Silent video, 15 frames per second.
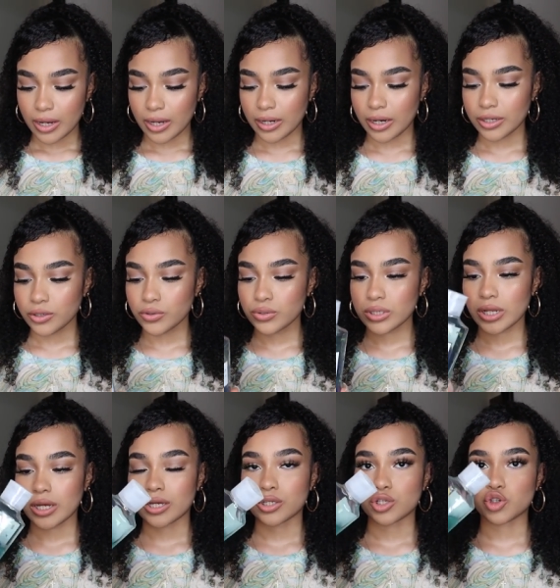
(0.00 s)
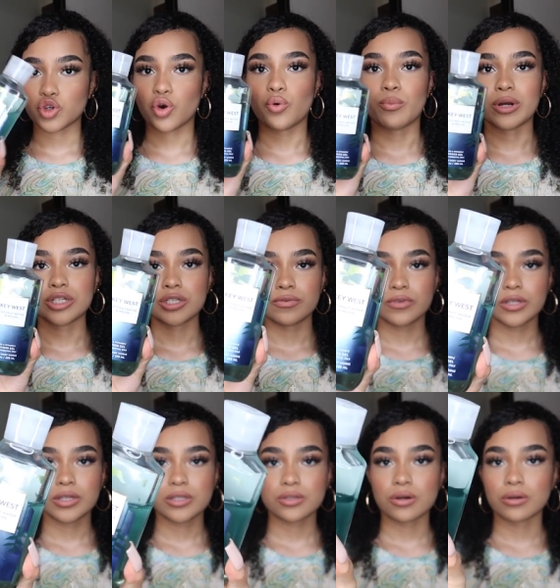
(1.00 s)
and i use like so much of
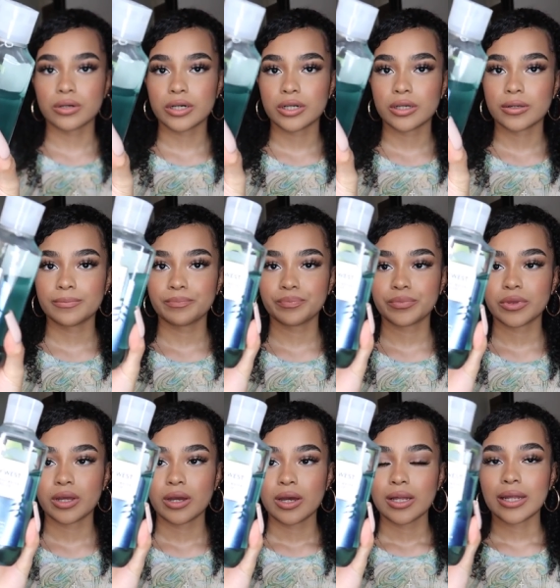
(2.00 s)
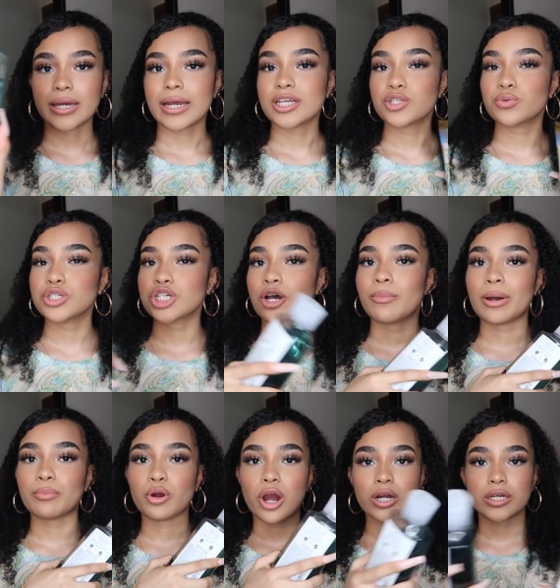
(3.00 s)
this already like i switch out my
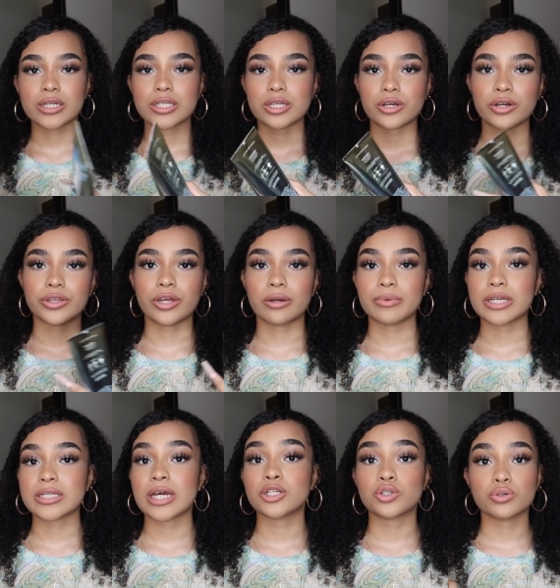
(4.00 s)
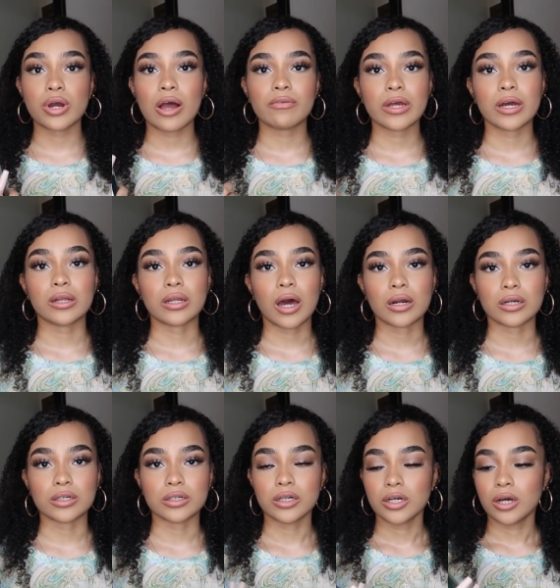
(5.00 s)
products here and there because i do have like a lot
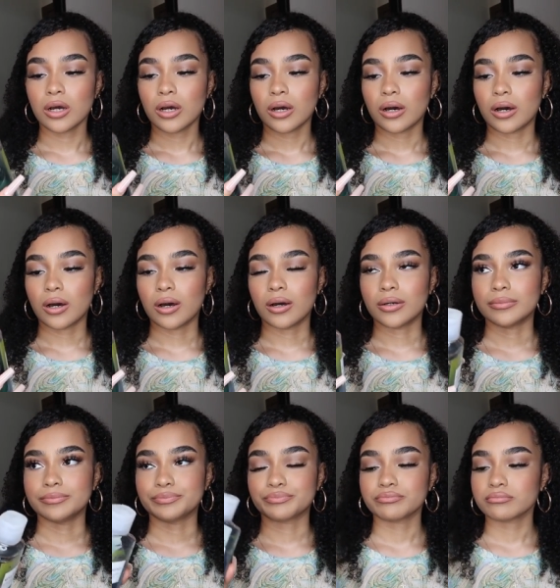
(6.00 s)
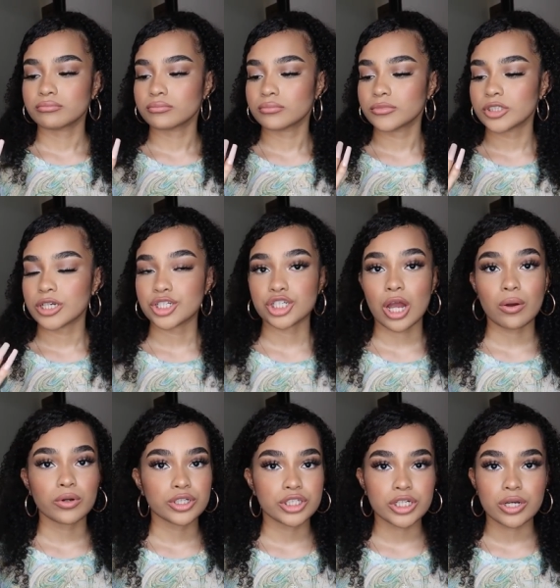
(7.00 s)
of um
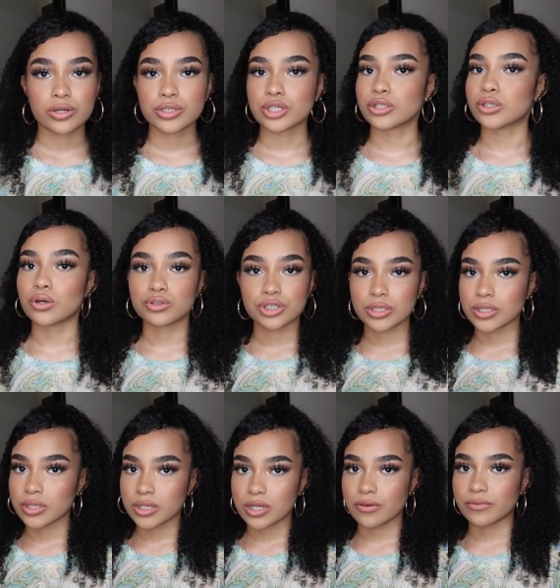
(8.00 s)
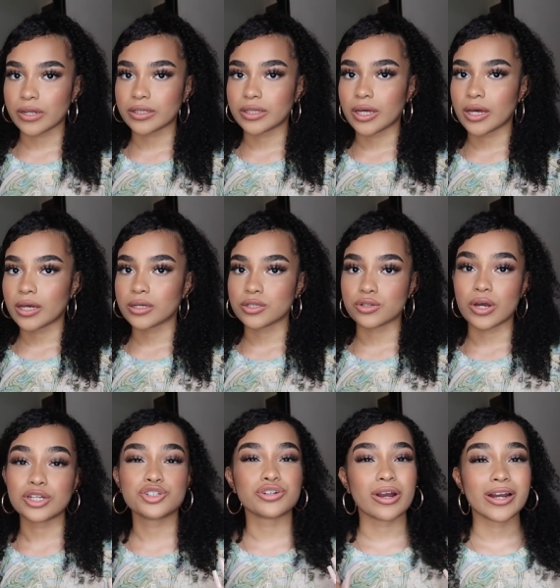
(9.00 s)
shower gels and lotions and stuff like that so
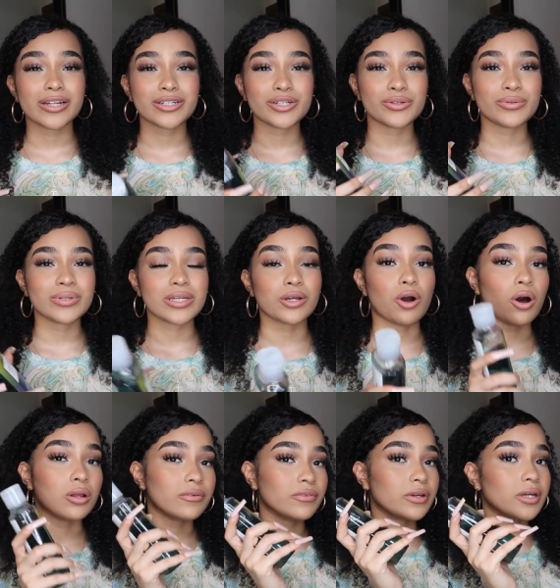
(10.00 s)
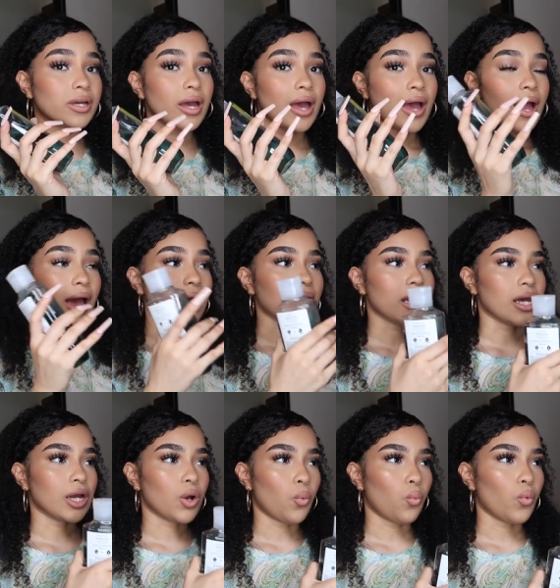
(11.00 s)
i tried to use like all of it at
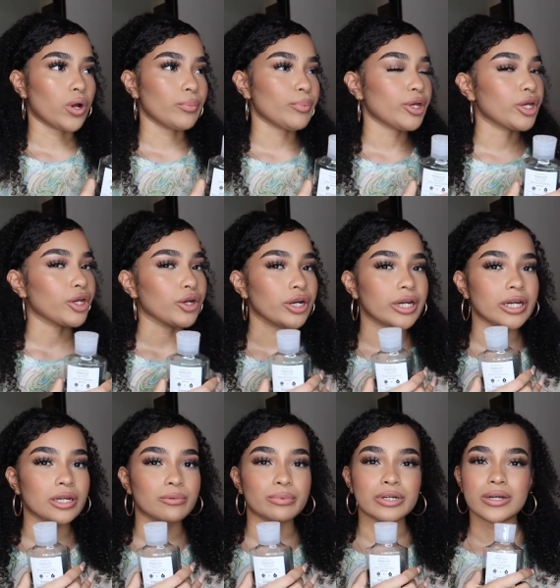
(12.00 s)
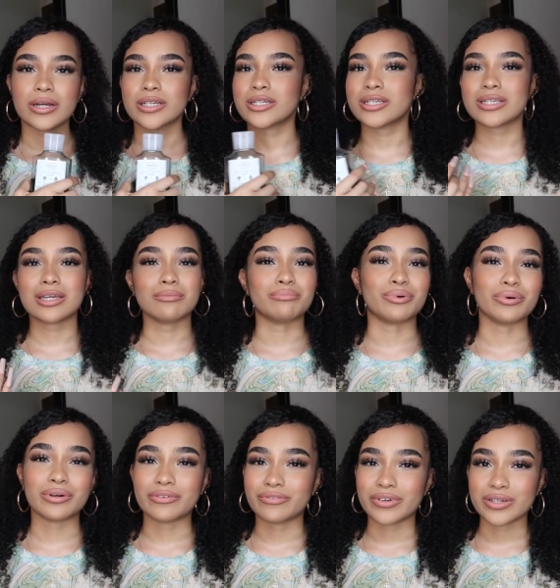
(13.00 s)
like one period but i just get
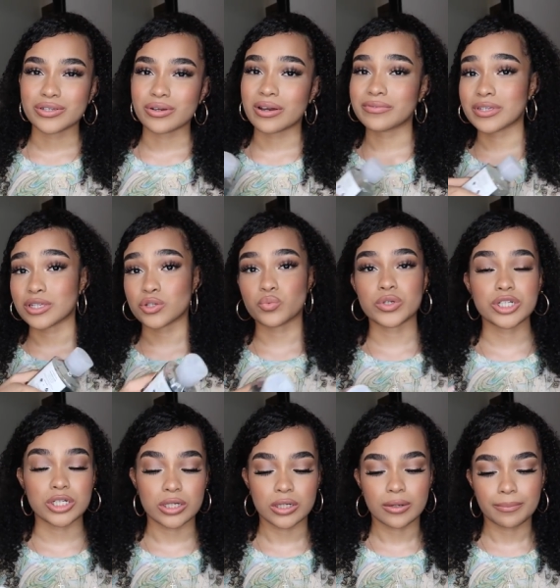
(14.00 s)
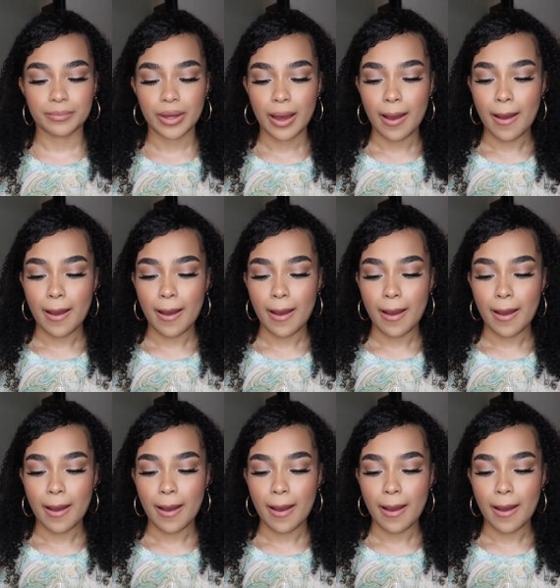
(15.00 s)
bored of it so i have to switch it up